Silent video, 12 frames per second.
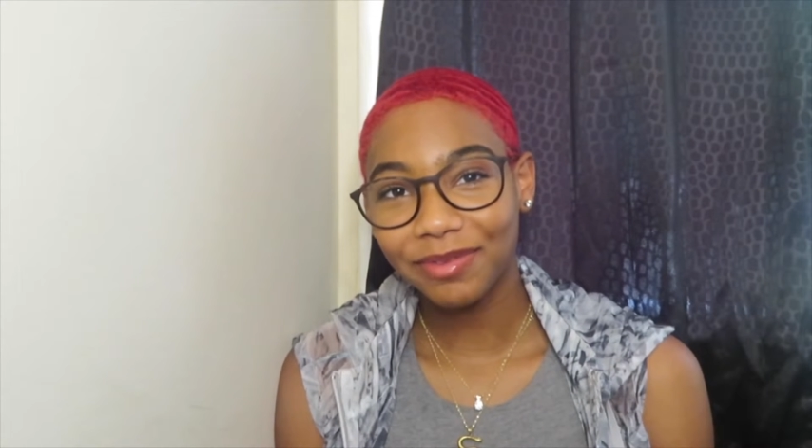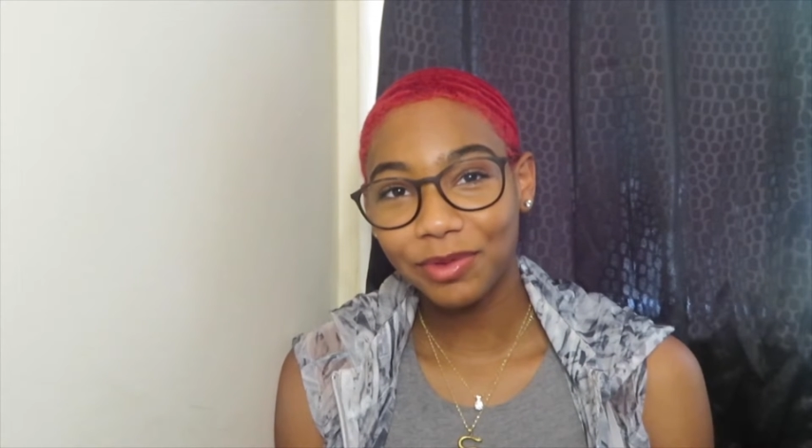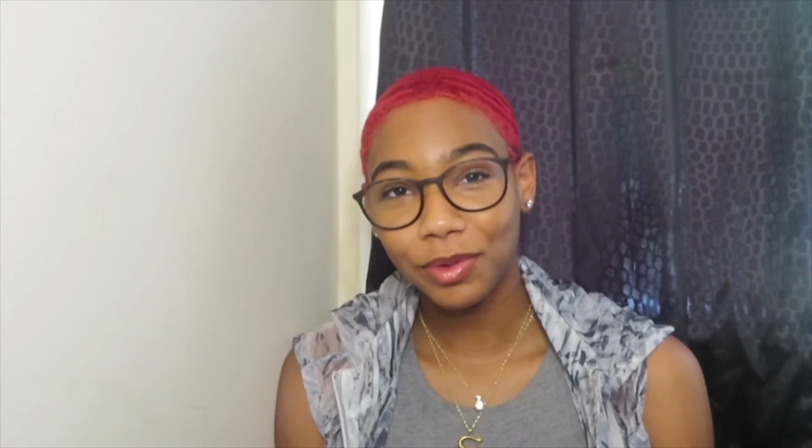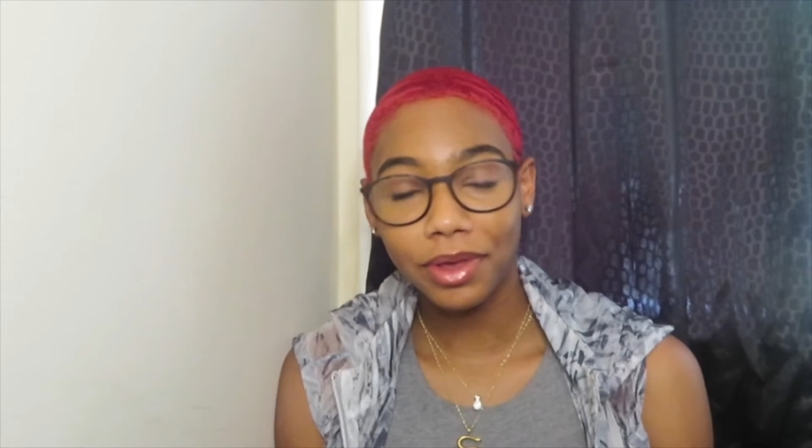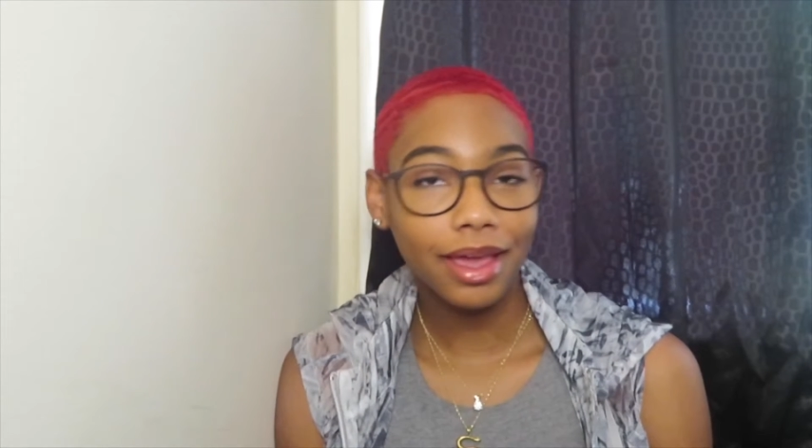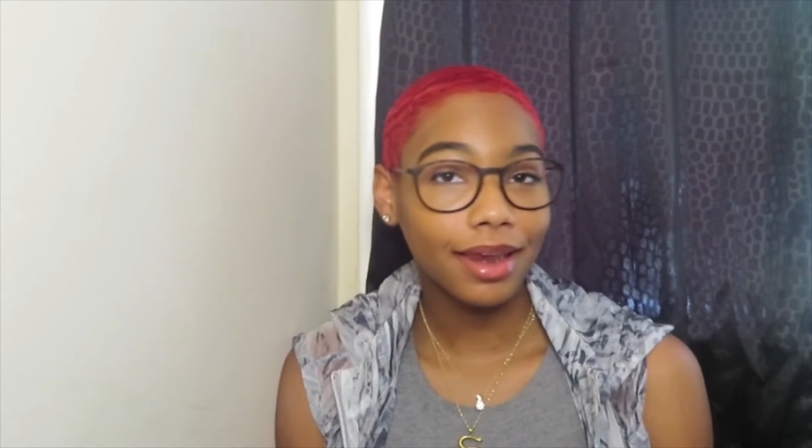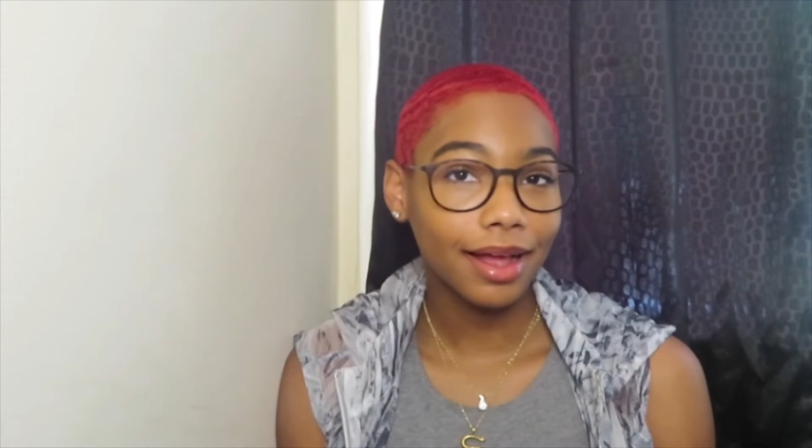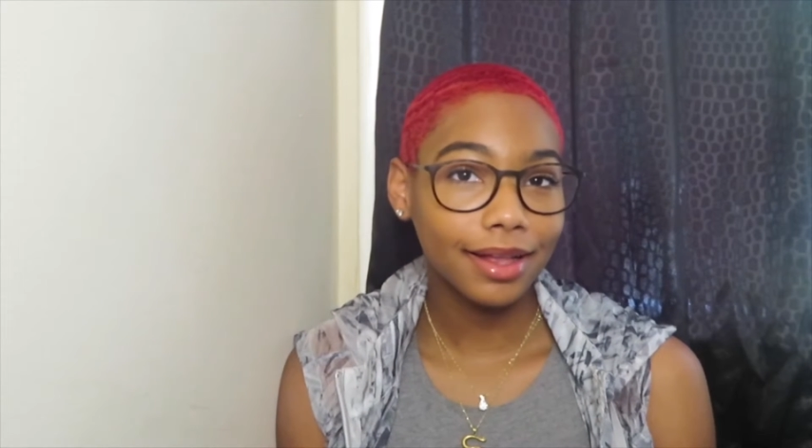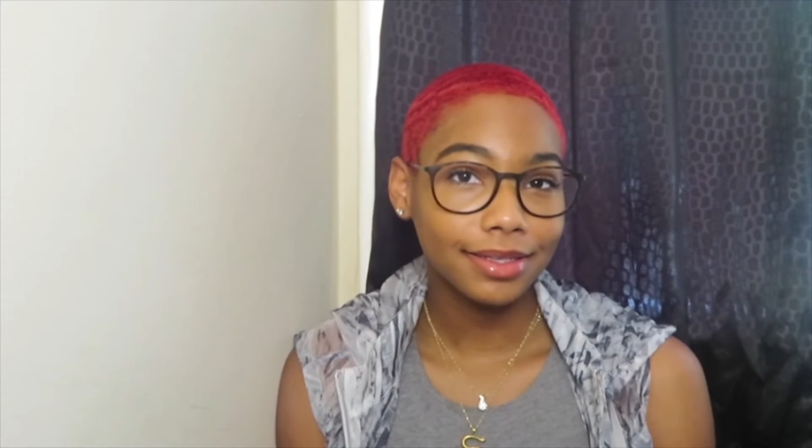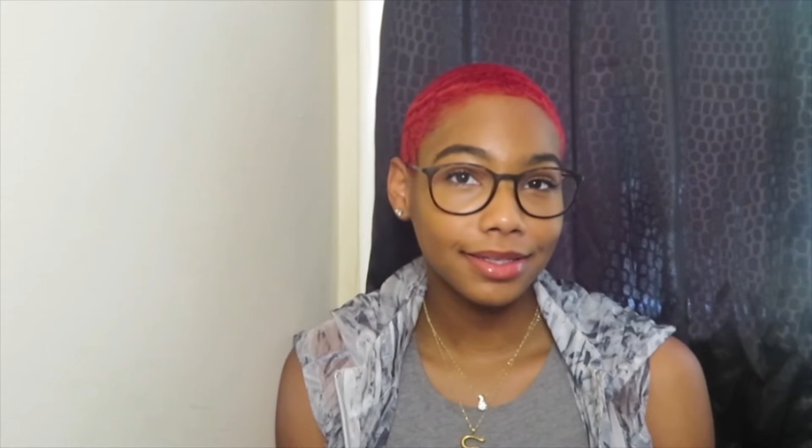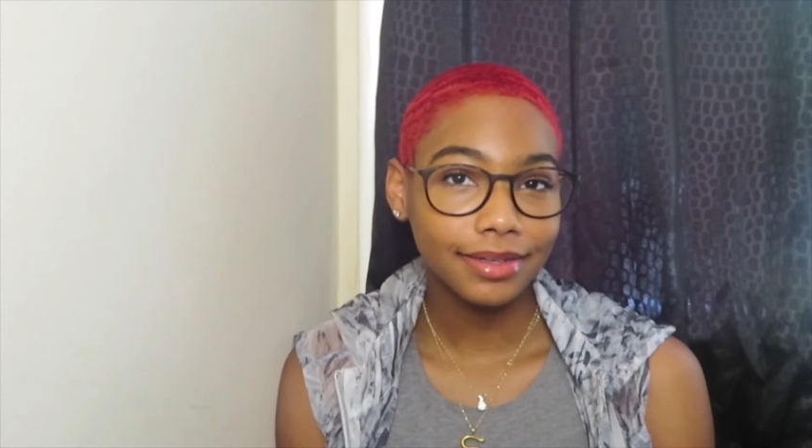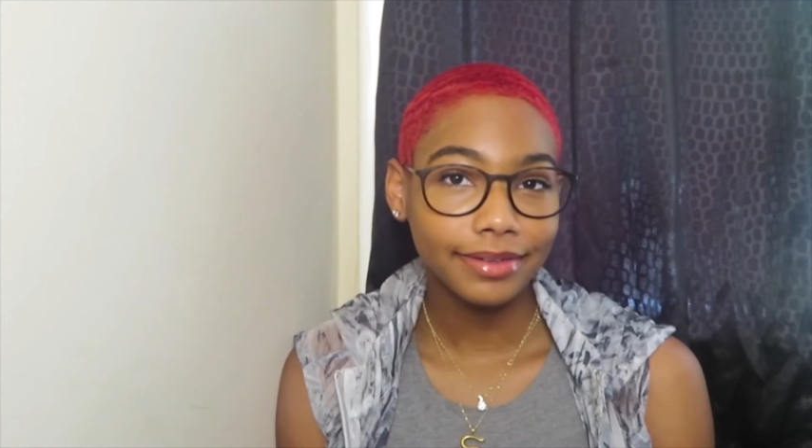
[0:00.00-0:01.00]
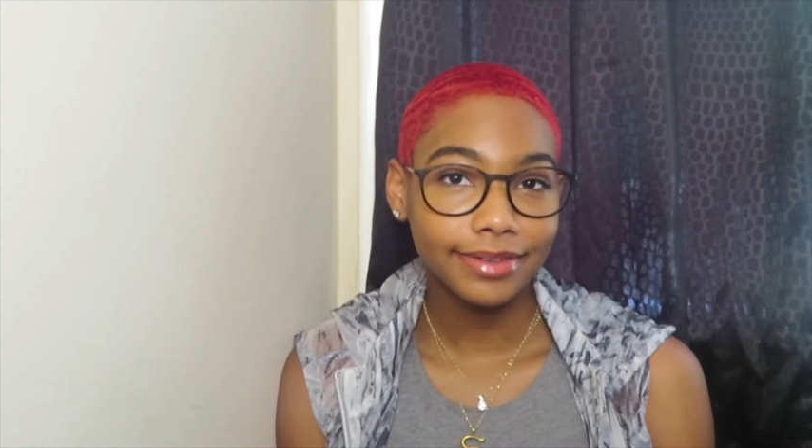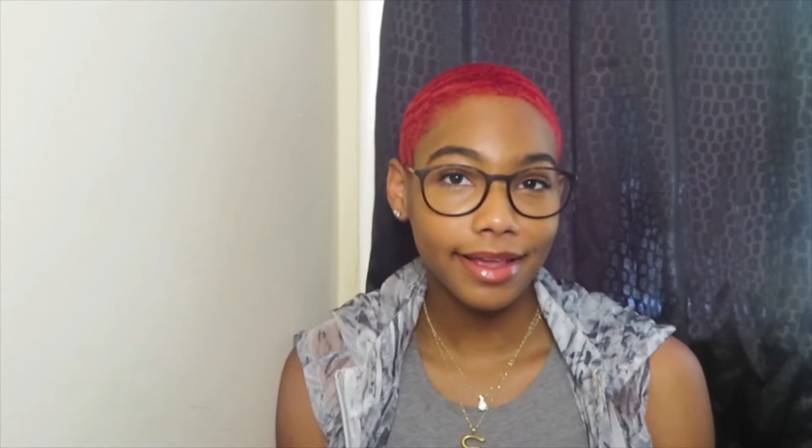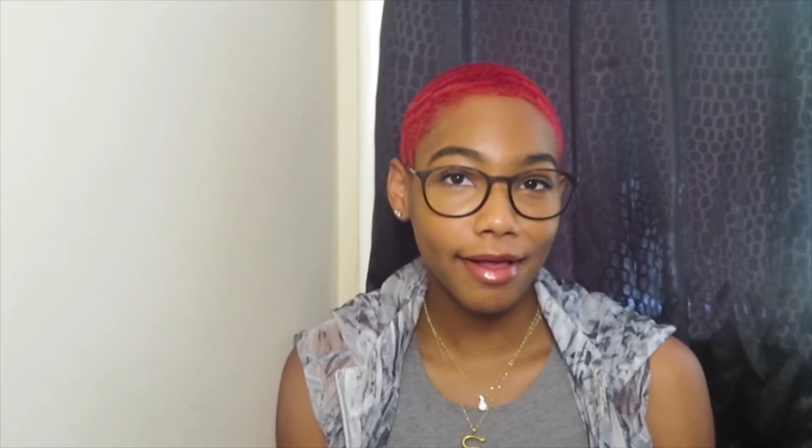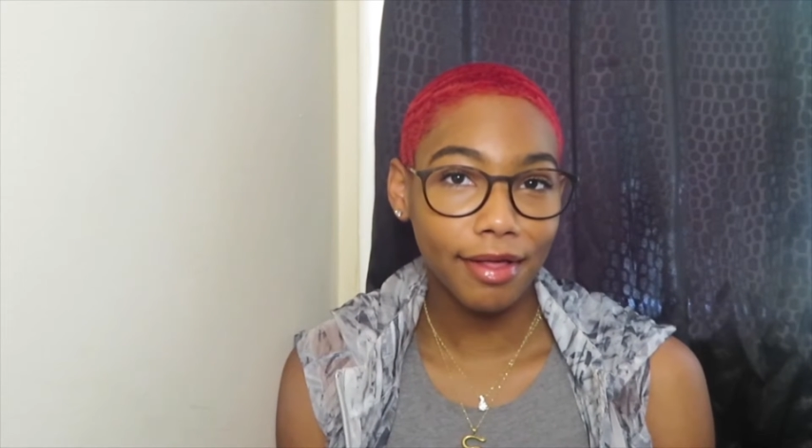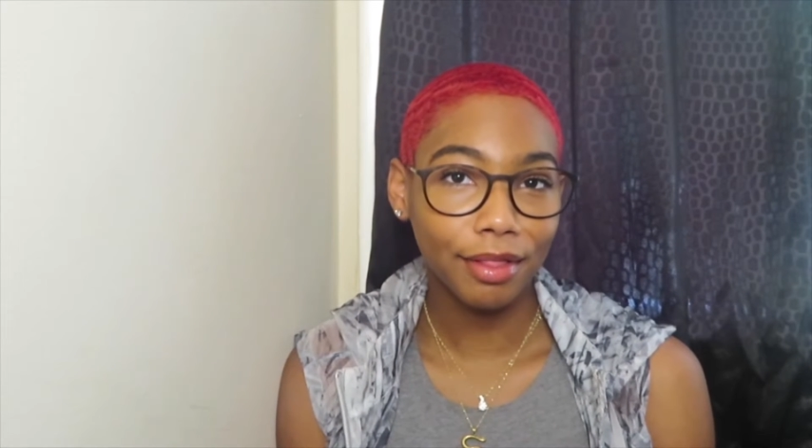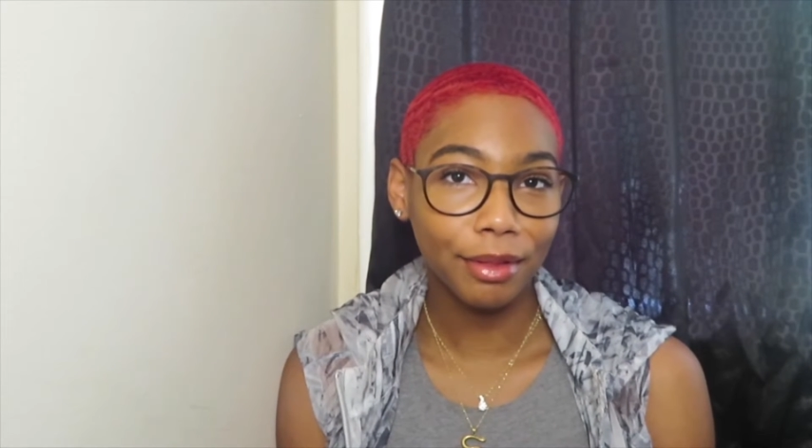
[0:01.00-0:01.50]
If you cannot
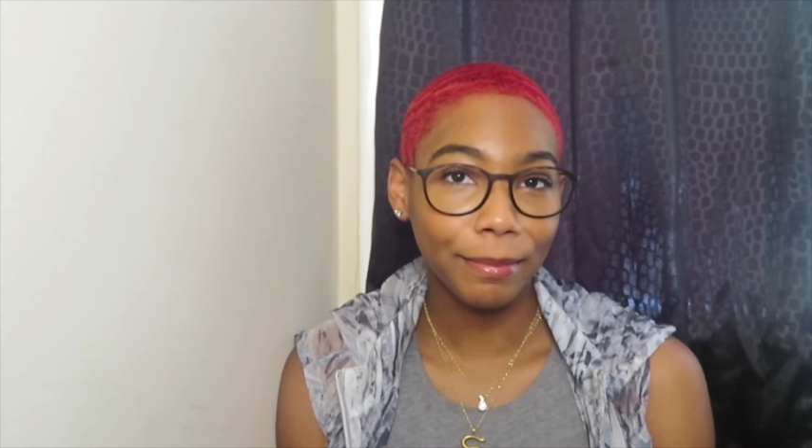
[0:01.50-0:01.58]
tell,